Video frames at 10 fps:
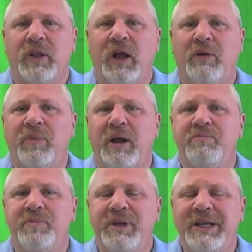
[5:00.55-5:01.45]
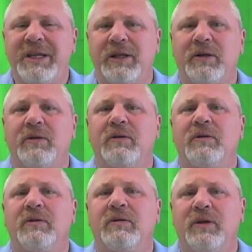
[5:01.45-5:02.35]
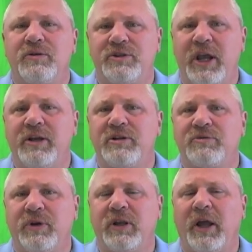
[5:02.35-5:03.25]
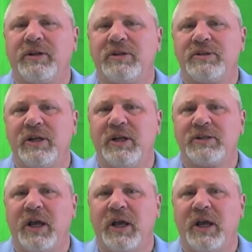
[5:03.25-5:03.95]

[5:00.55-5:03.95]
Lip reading: by being those changes we'd like to see, as